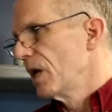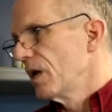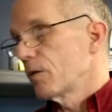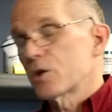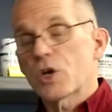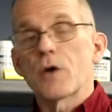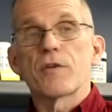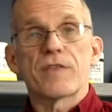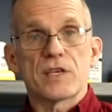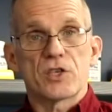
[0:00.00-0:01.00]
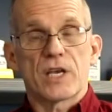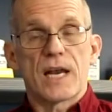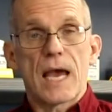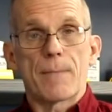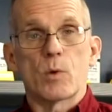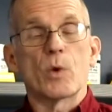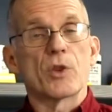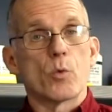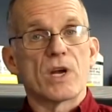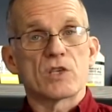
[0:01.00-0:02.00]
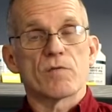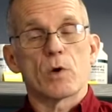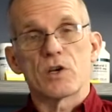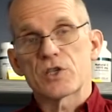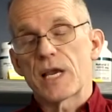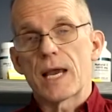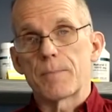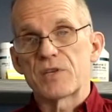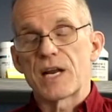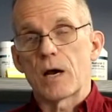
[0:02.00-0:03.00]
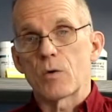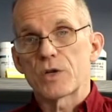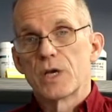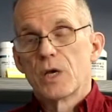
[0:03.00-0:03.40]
There's other things that can happen when the reservoir is emptied out.